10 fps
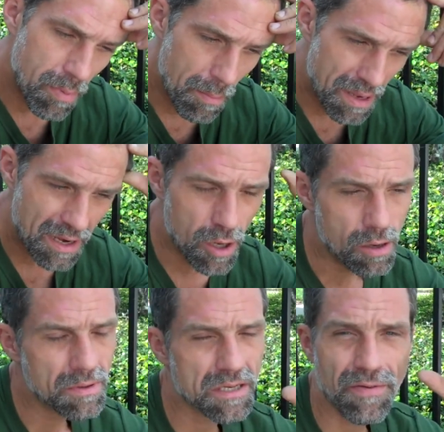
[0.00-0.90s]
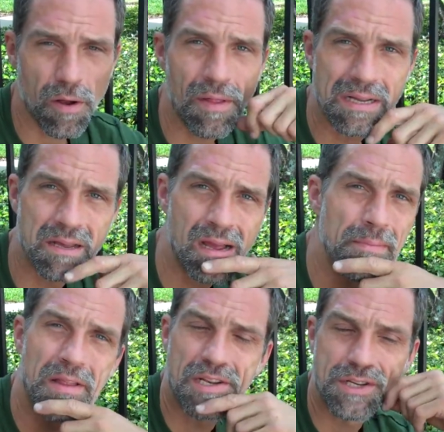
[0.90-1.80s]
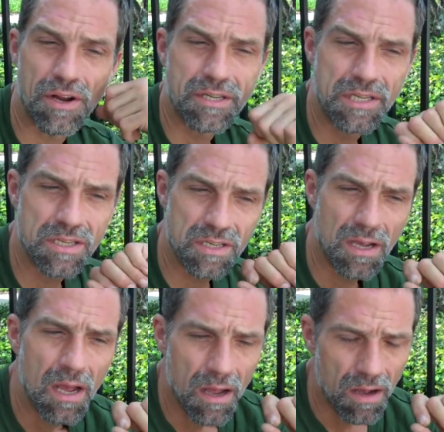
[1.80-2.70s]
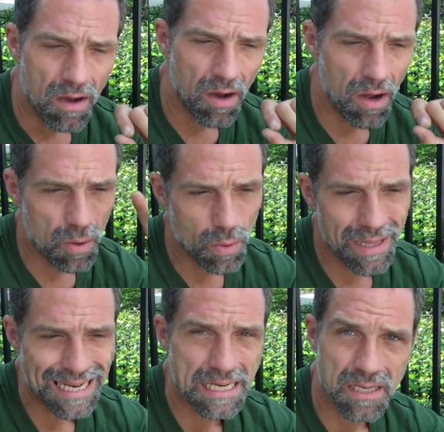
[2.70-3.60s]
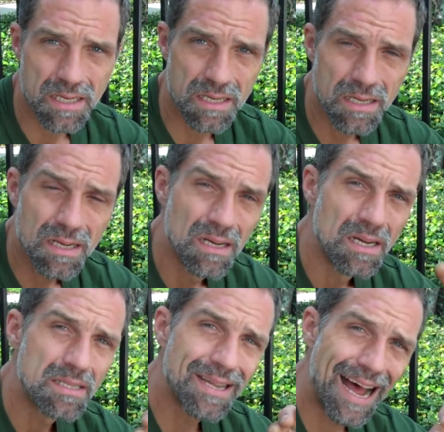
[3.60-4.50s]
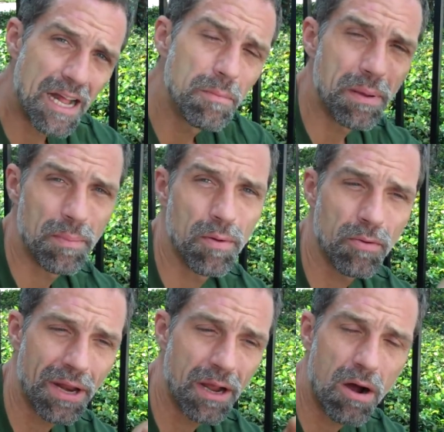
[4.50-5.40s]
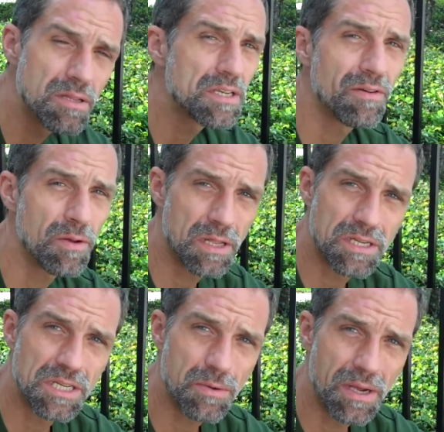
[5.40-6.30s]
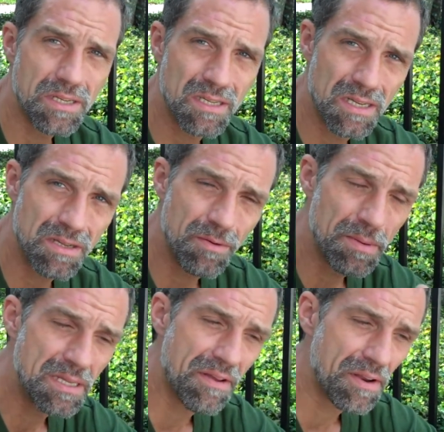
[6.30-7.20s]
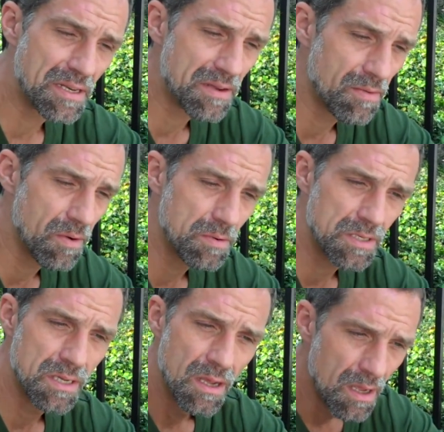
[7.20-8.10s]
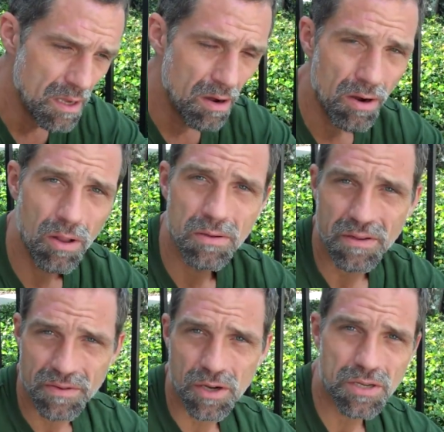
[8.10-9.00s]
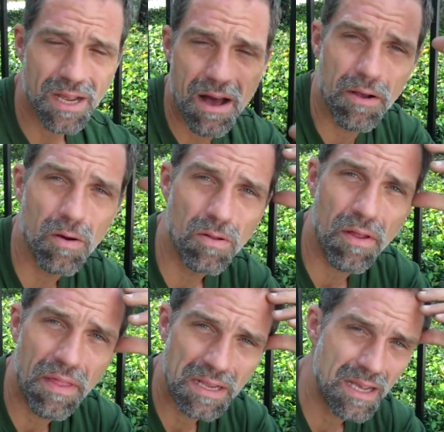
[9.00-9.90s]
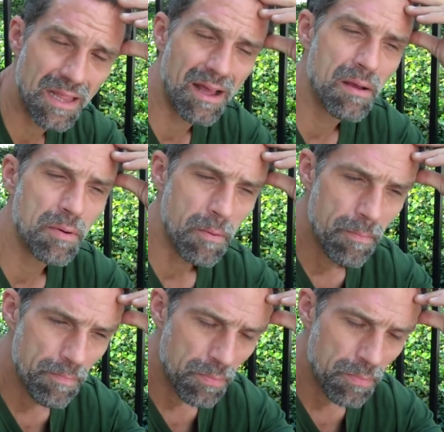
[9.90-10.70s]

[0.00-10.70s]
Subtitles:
But being homeless for all that time, and the church's unwillingness to help people, regardless of what their situation is. It would be different if I was on a lot of drugs or alcohol or things like that, but